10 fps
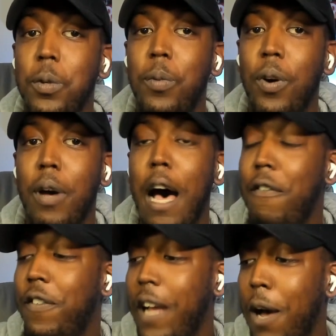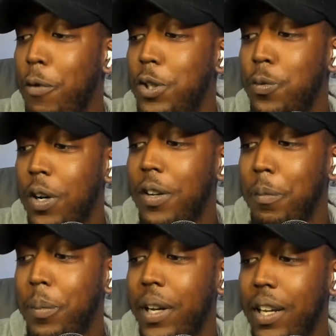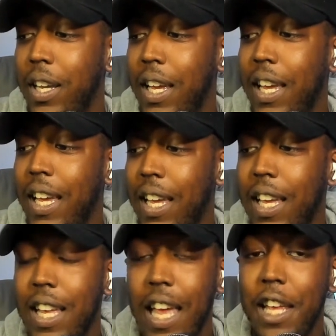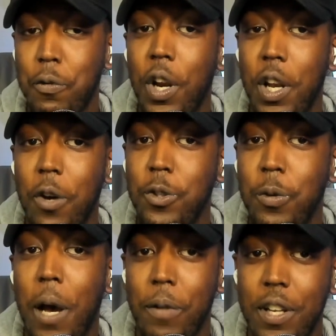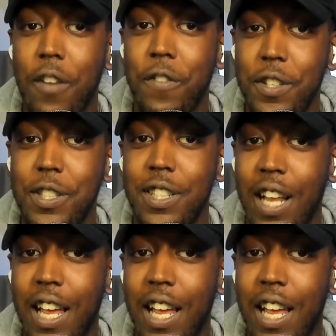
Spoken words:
of them two, bro. I forgot which one, but it's one of those two. I would definitely